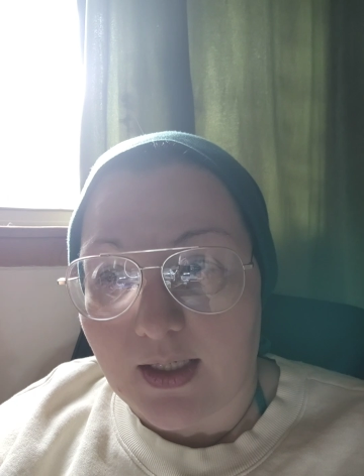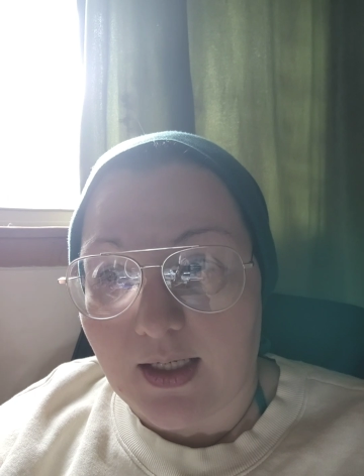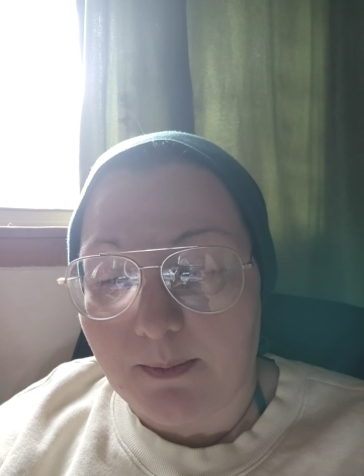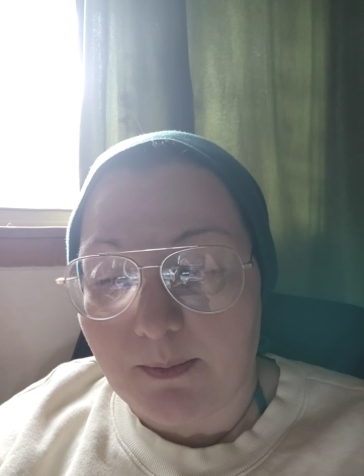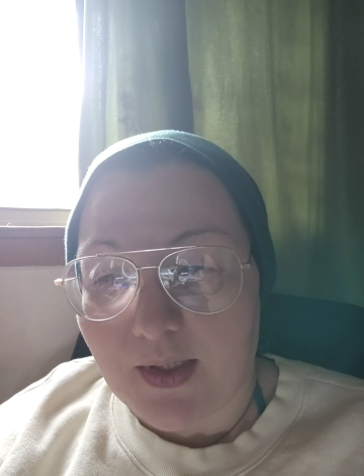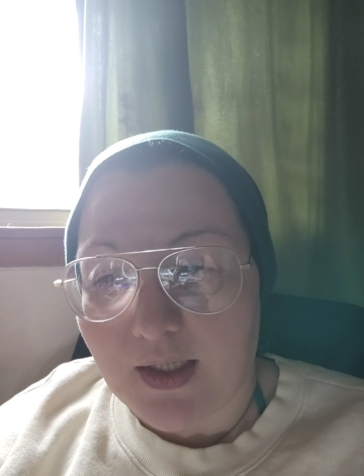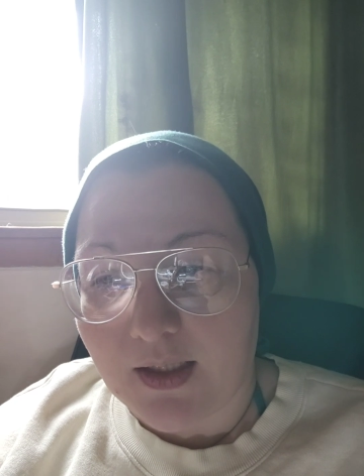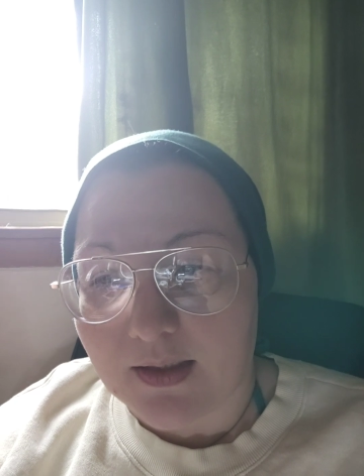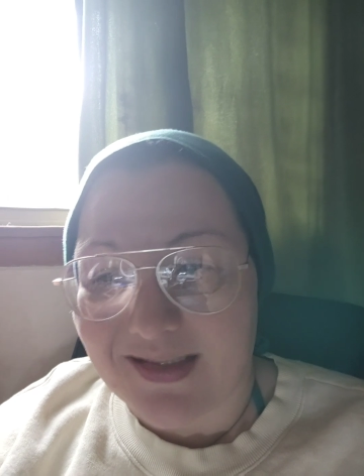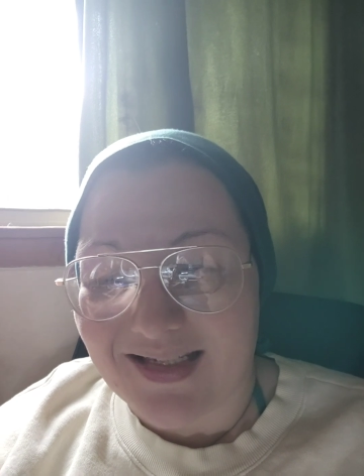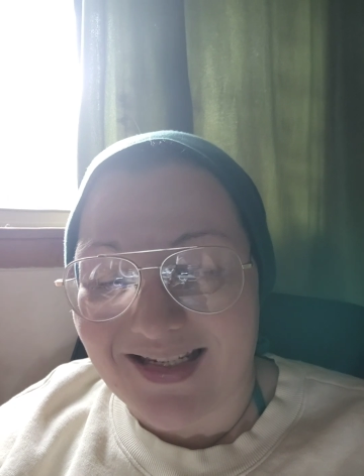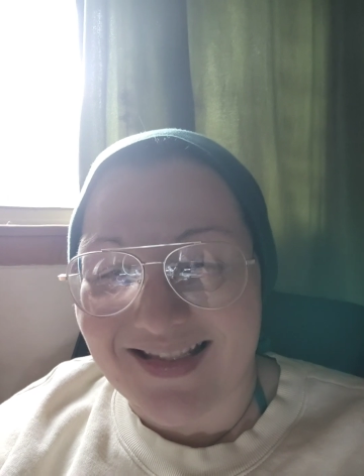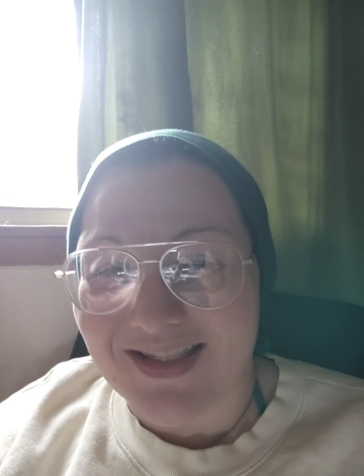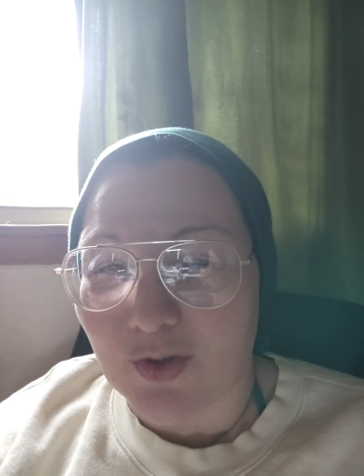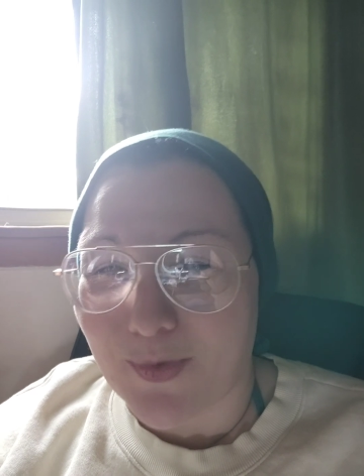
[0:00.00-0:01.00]
because
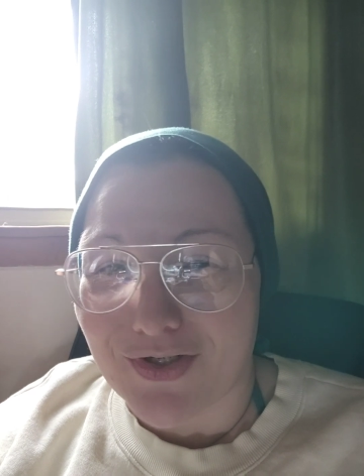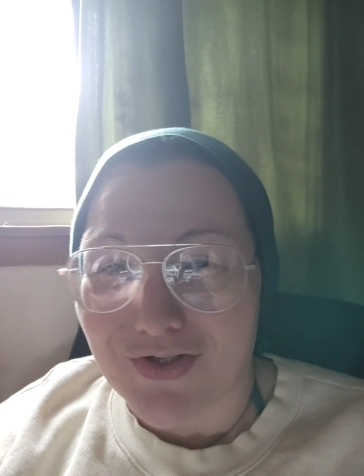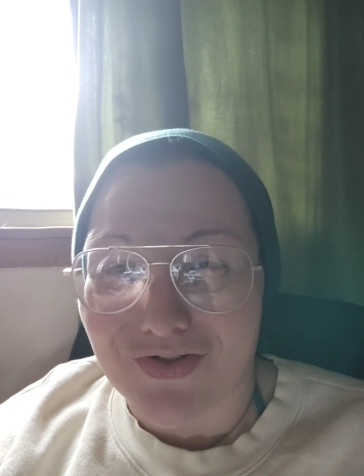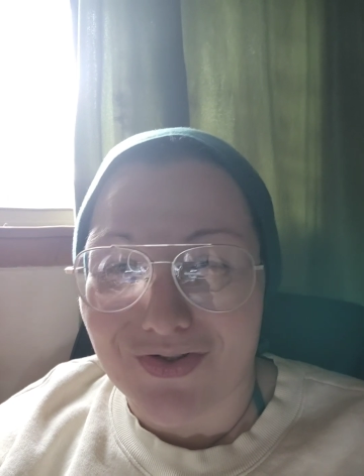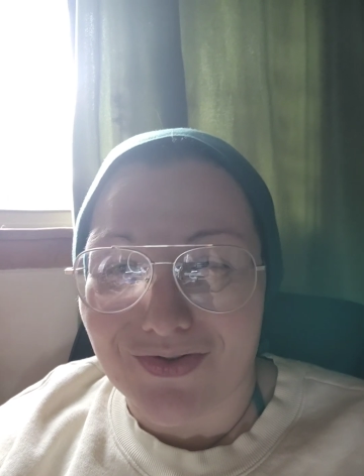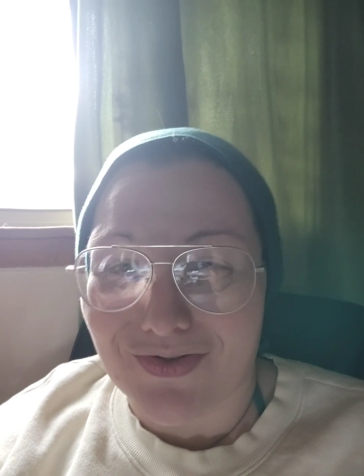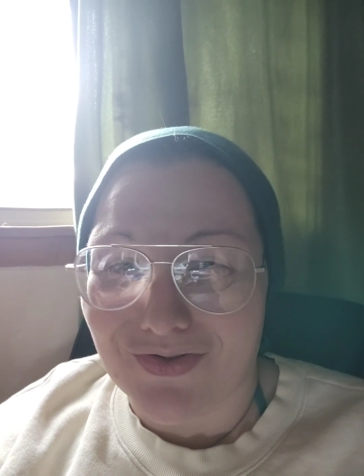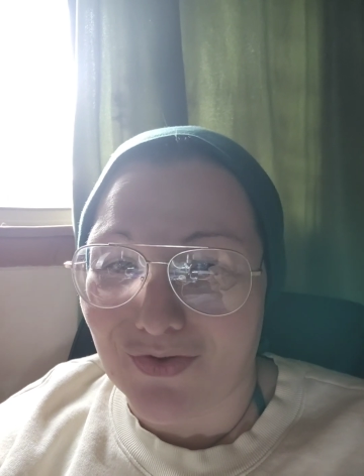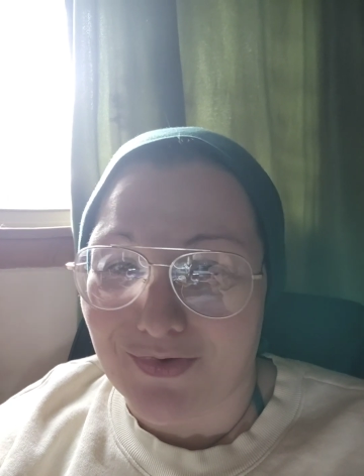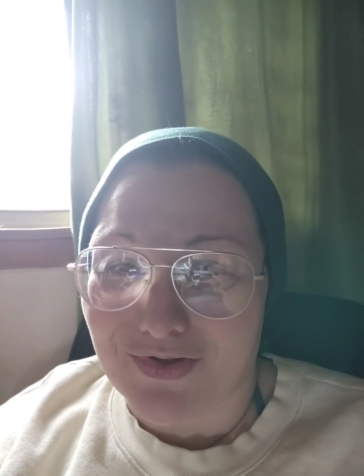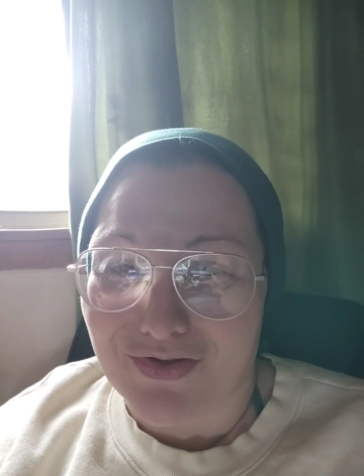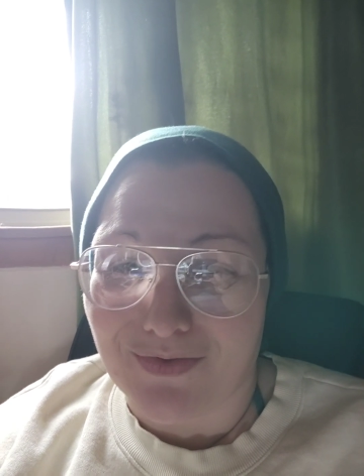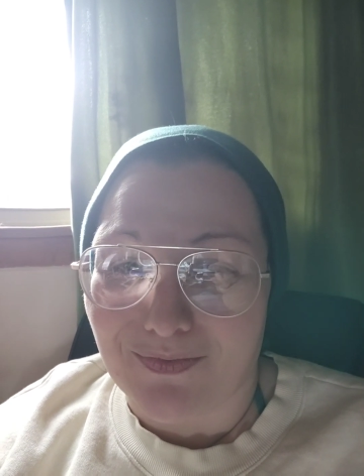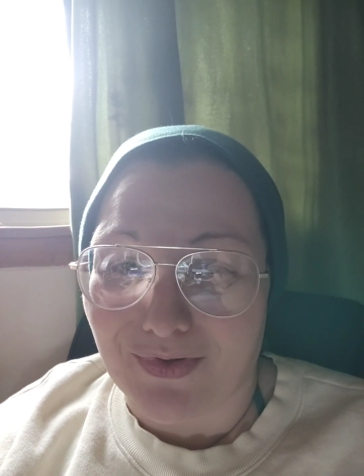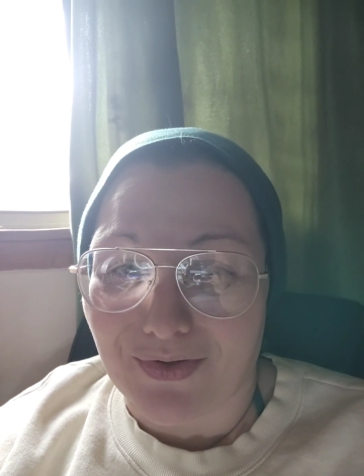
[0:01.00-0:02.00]
it's so much
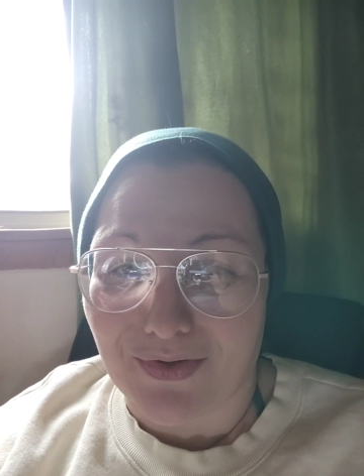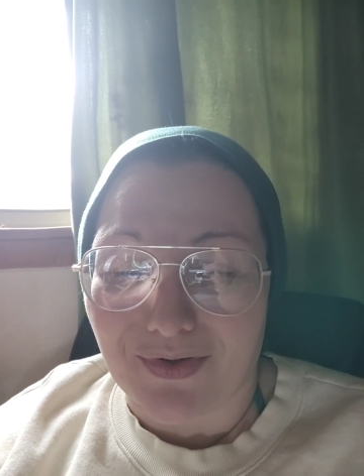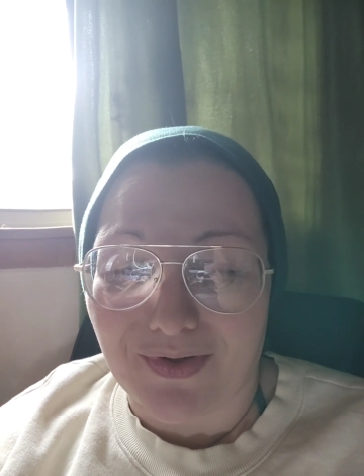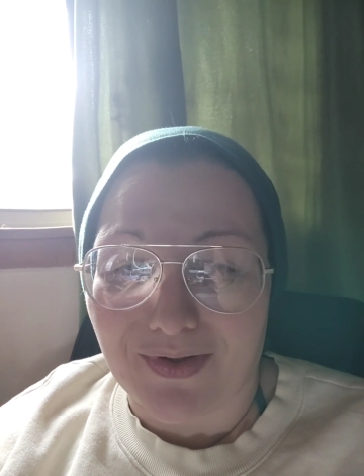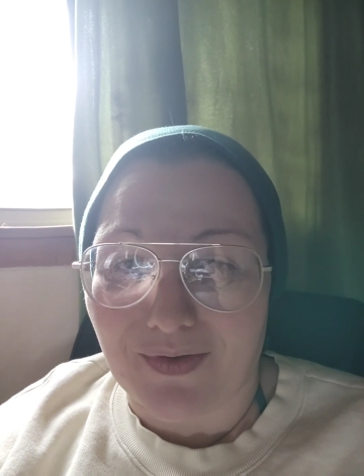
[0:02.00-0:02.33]
simpler.